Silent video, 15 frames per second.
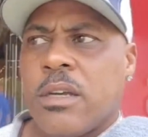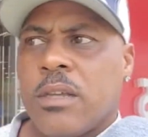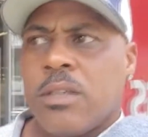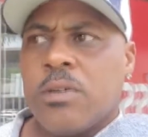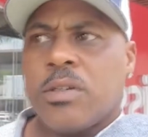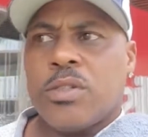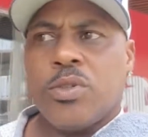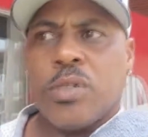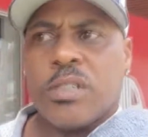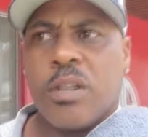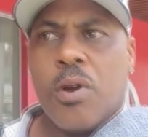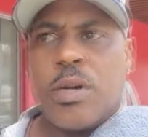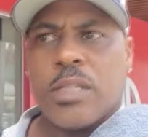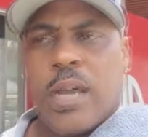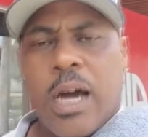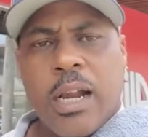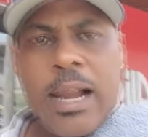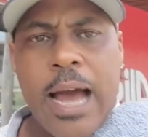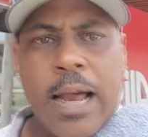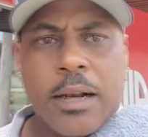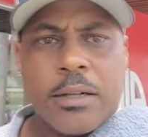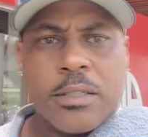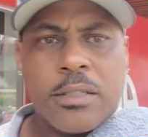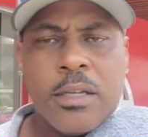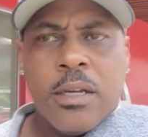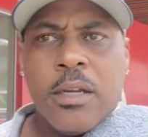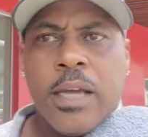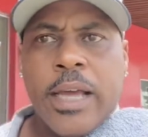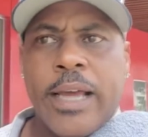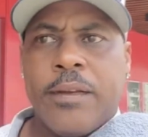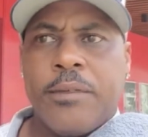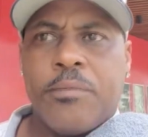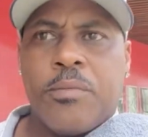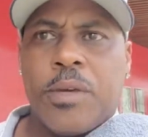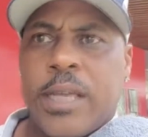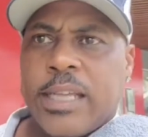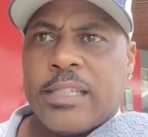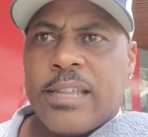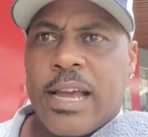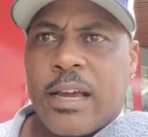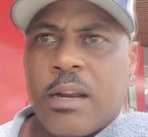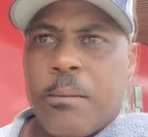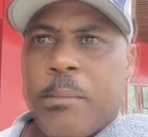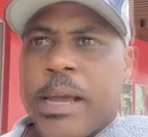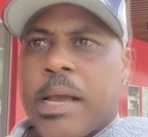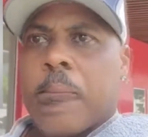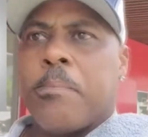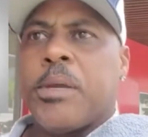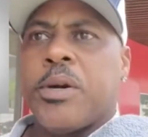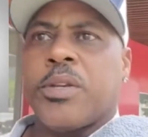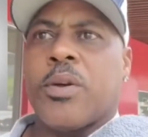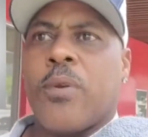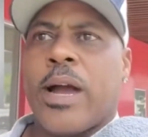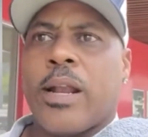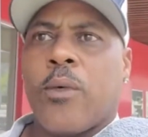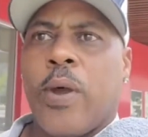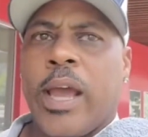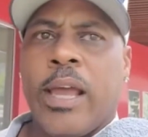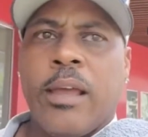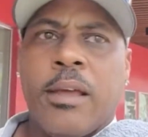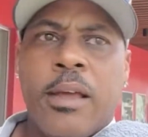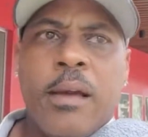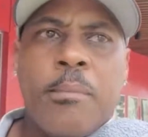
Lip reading: You can do as low as $100, and it's not gonna make $1 million right away,